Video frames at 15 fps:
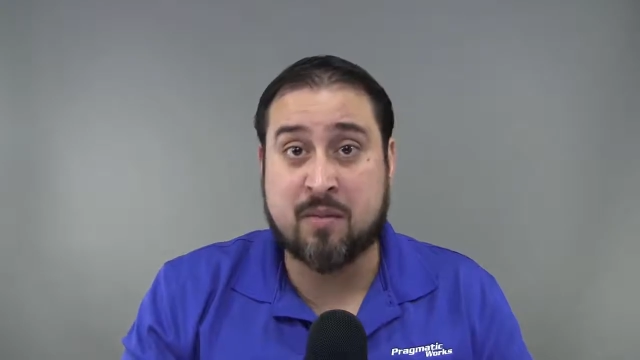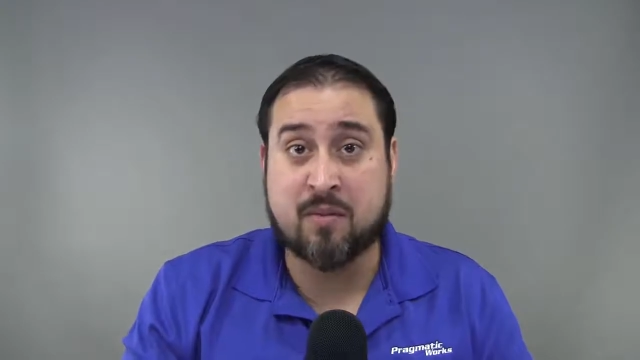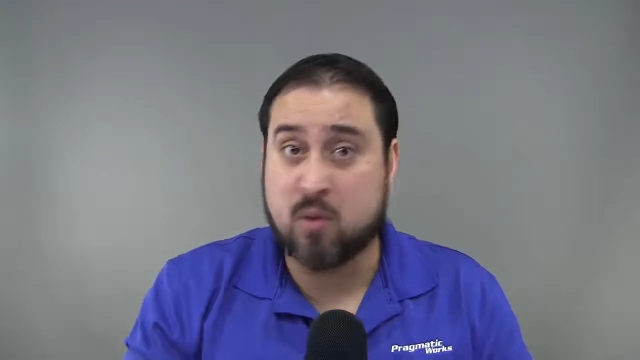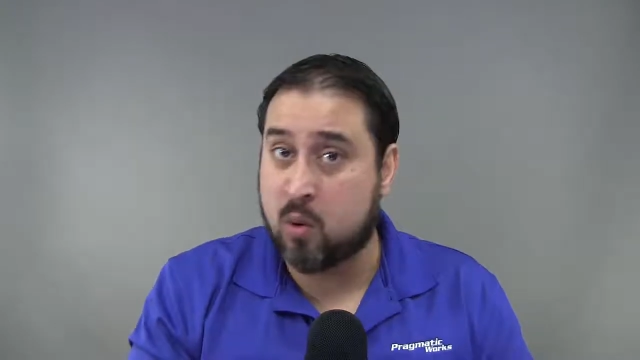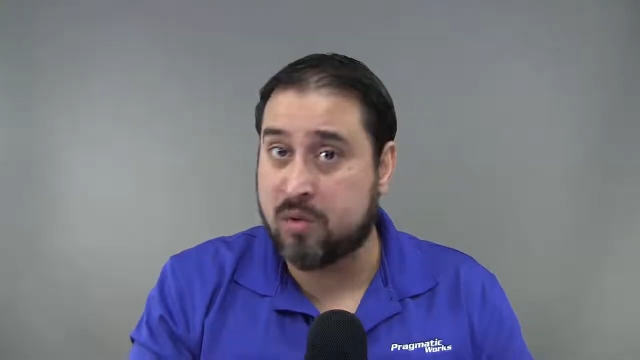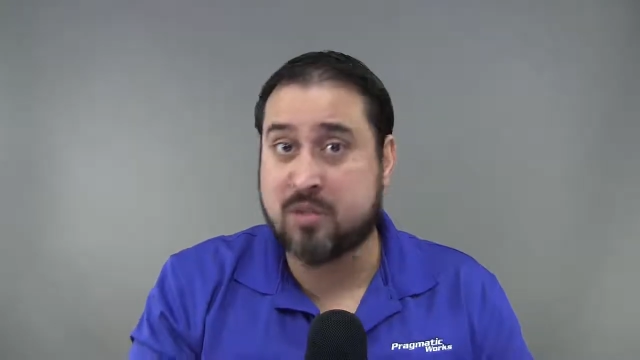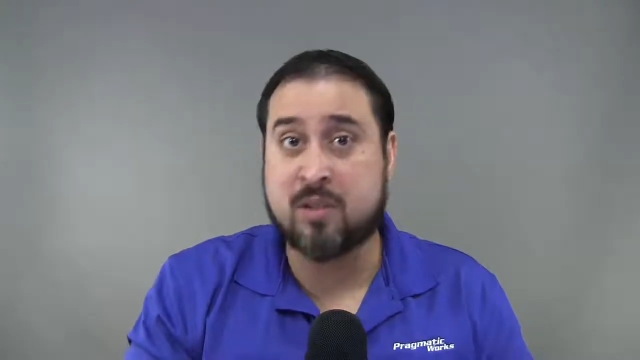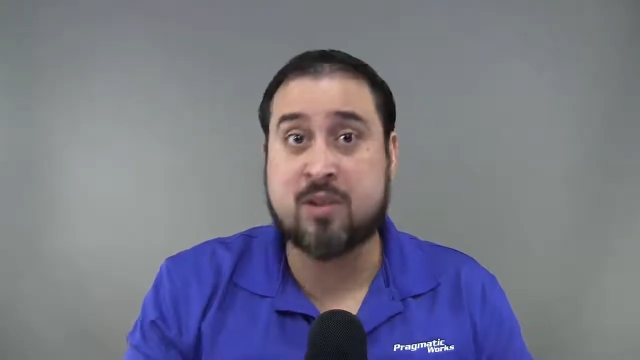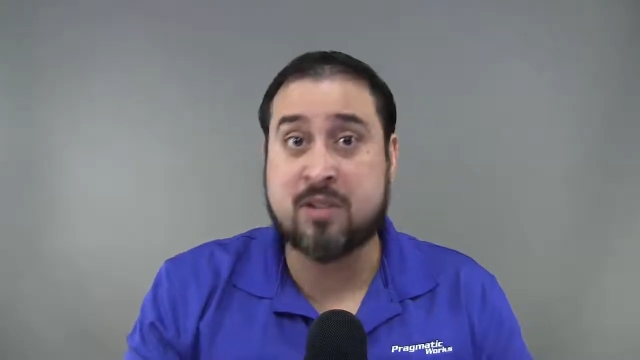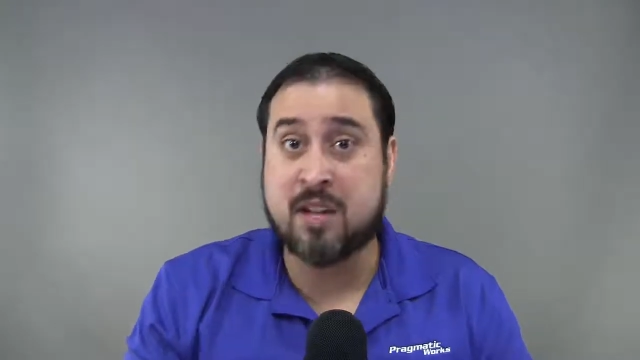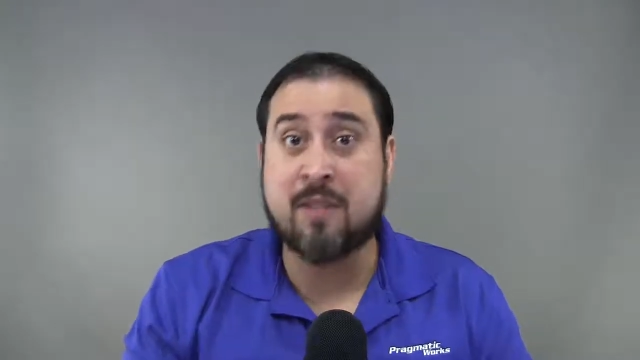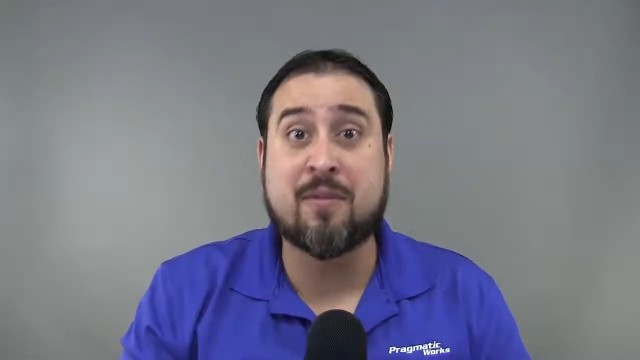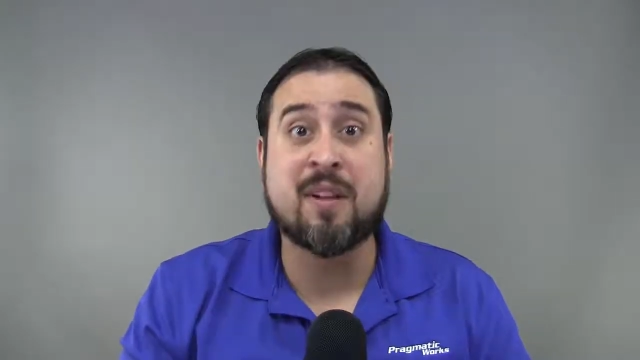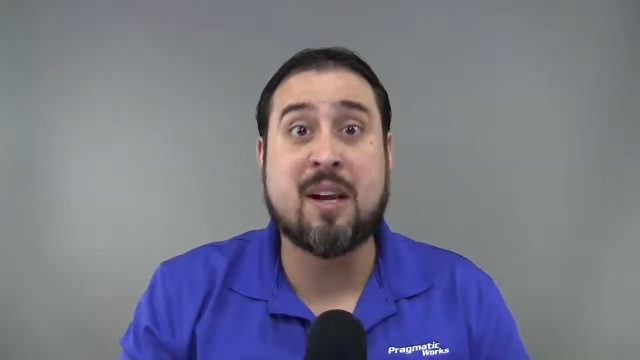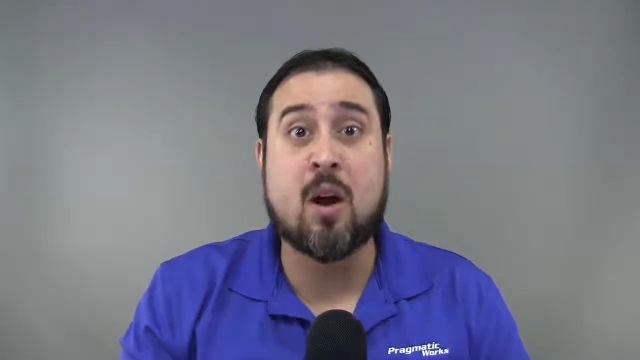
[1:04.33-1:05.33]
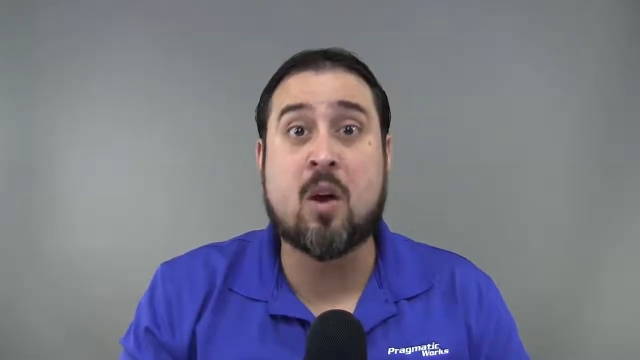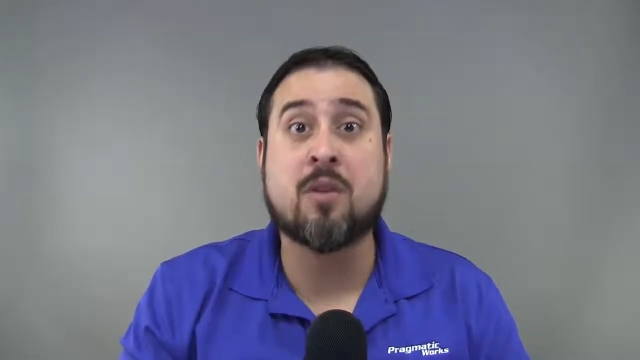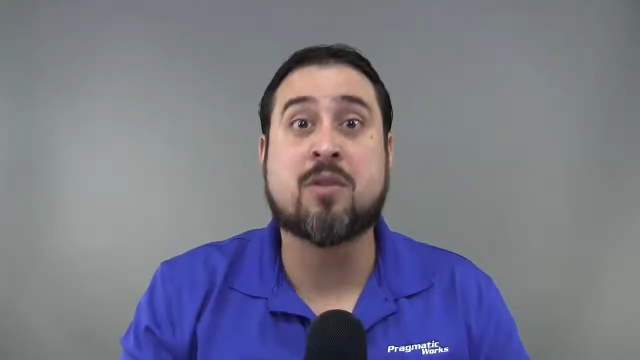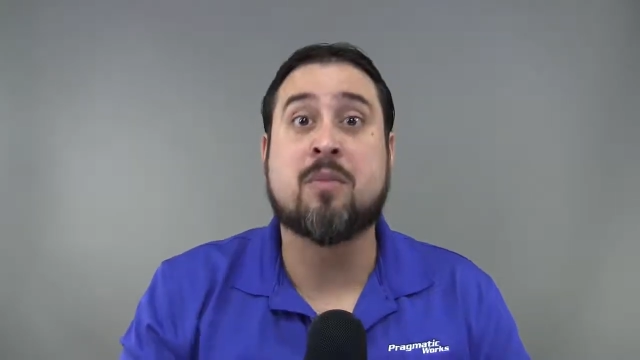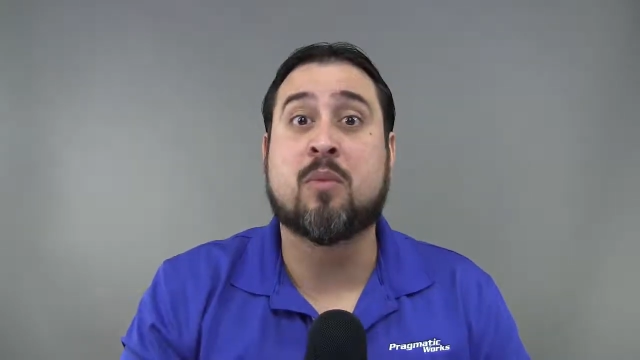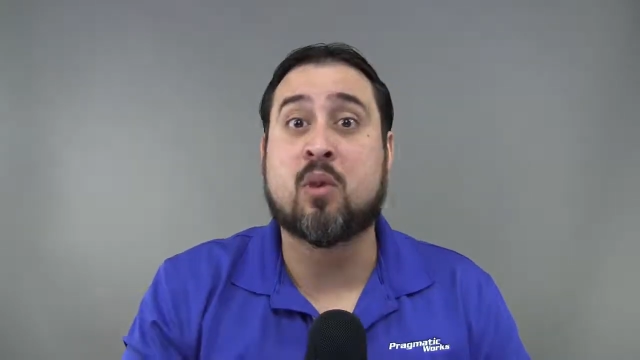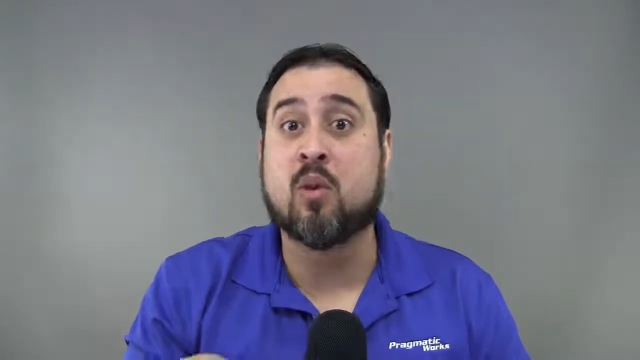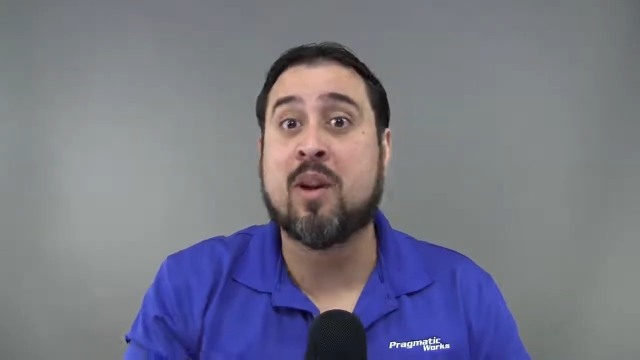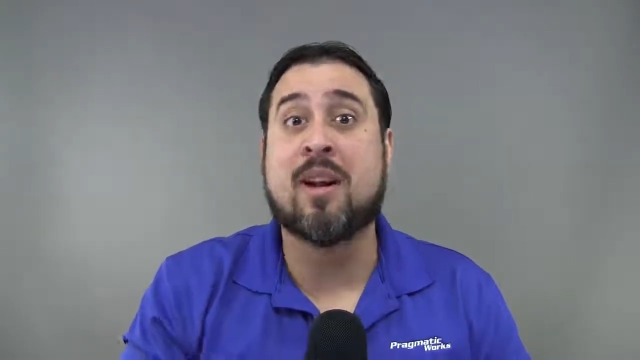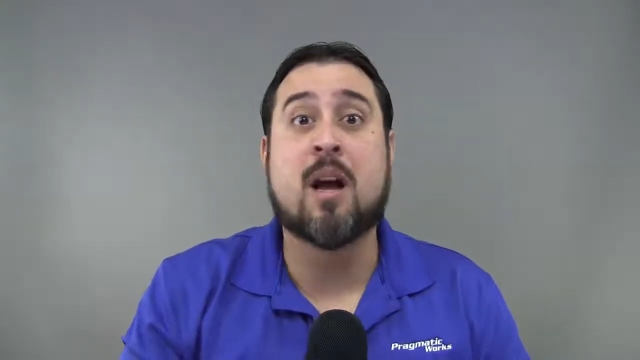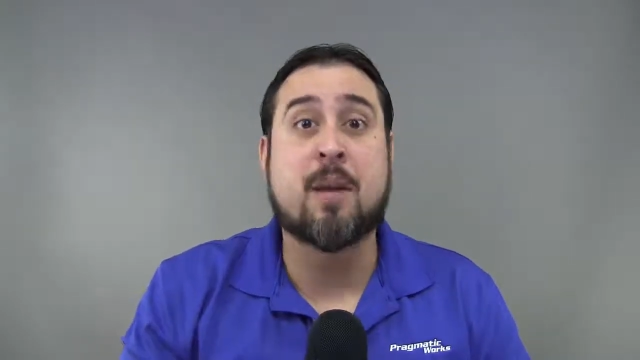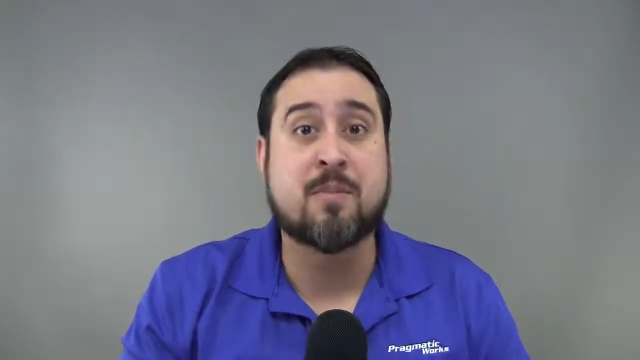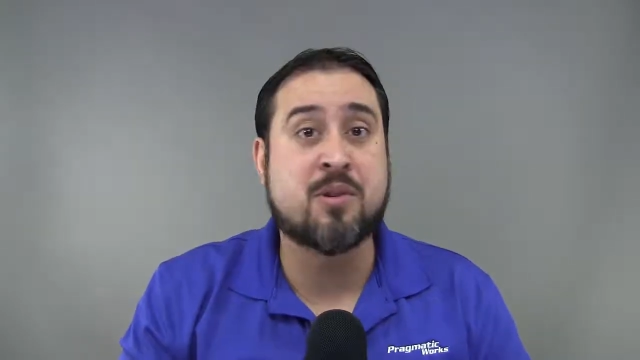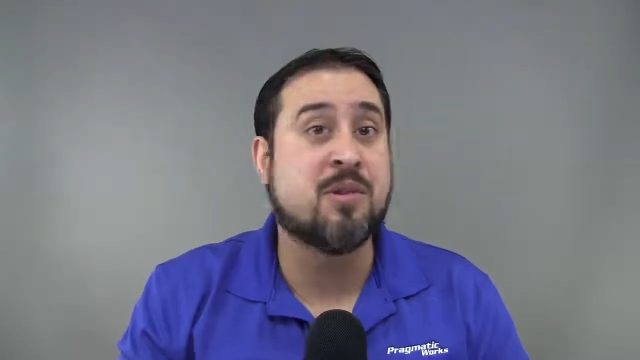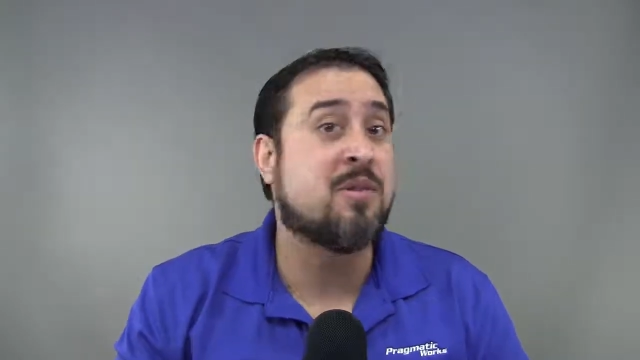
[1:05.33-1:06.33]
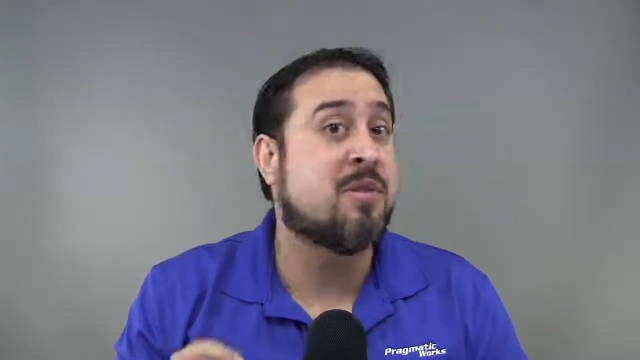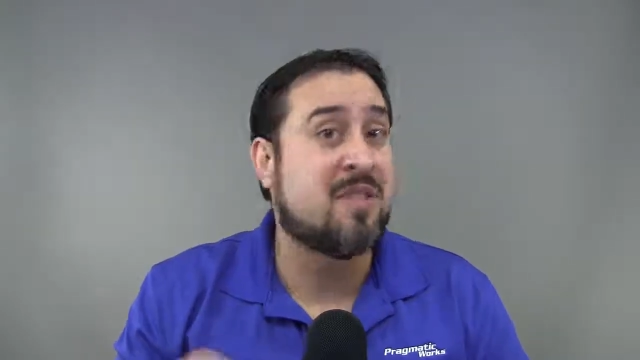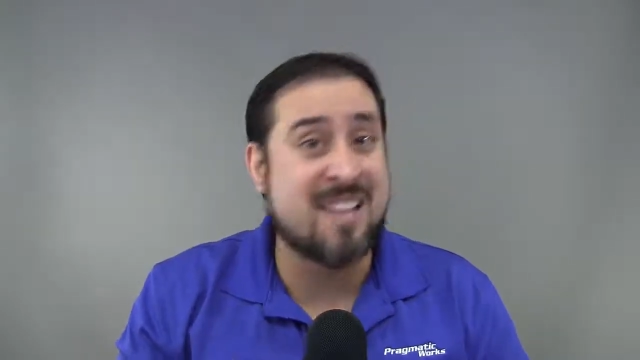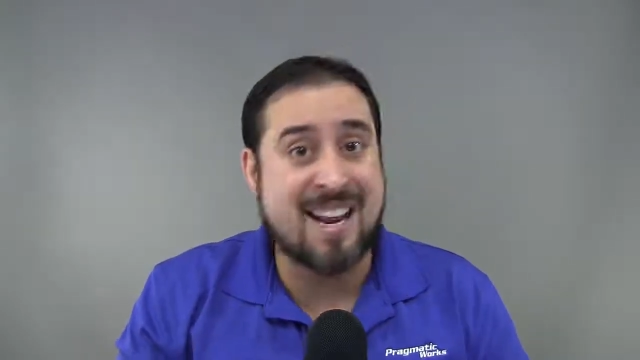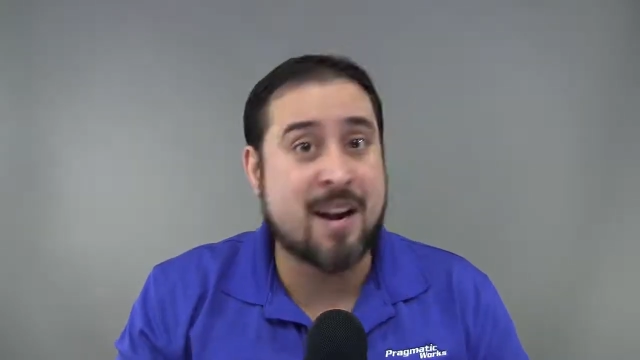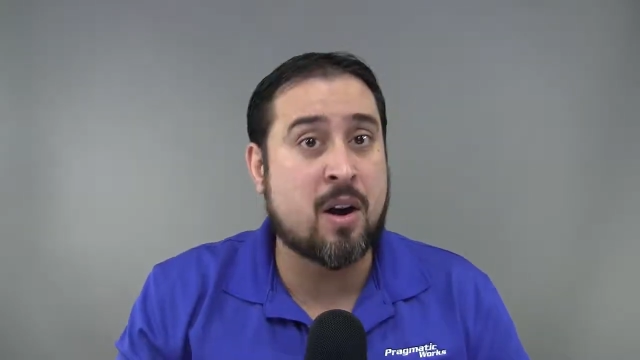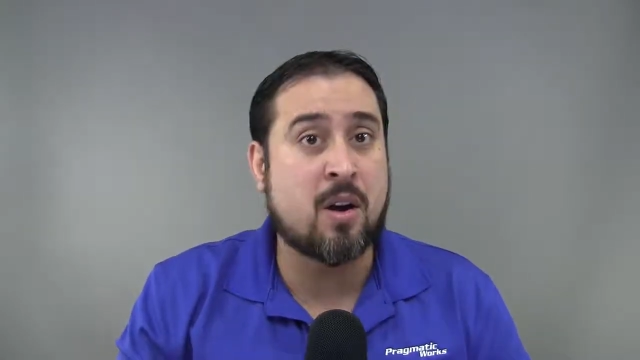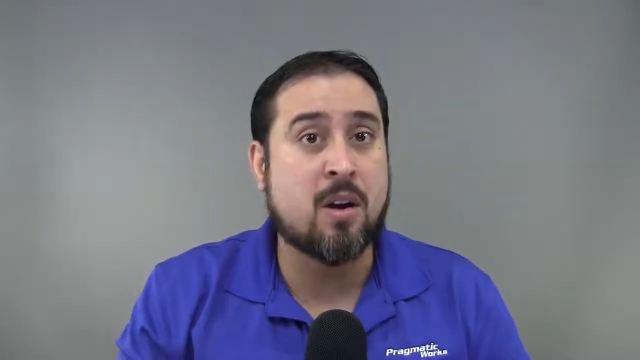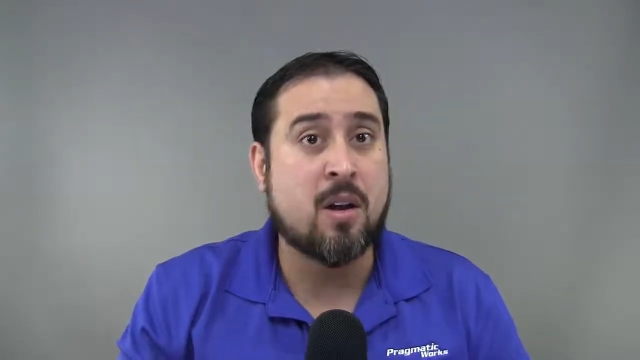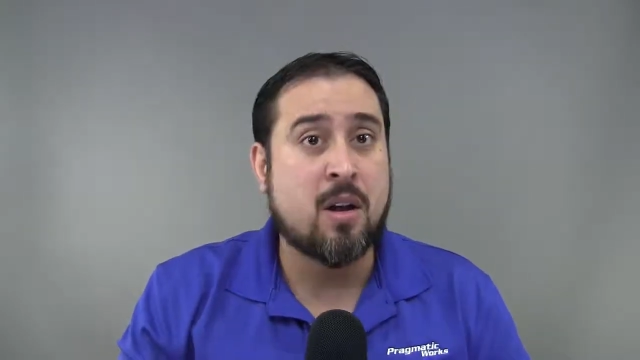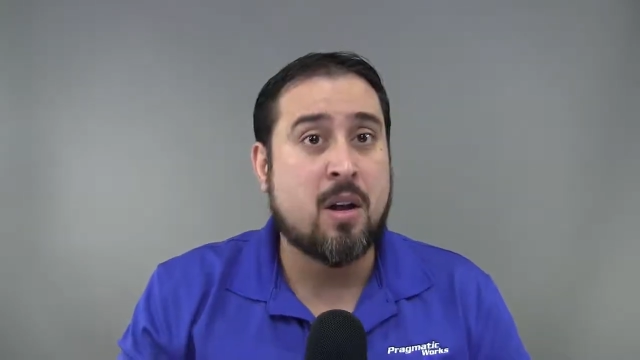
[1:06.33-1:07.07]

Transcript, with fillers: Of course, there definitely are some great options there,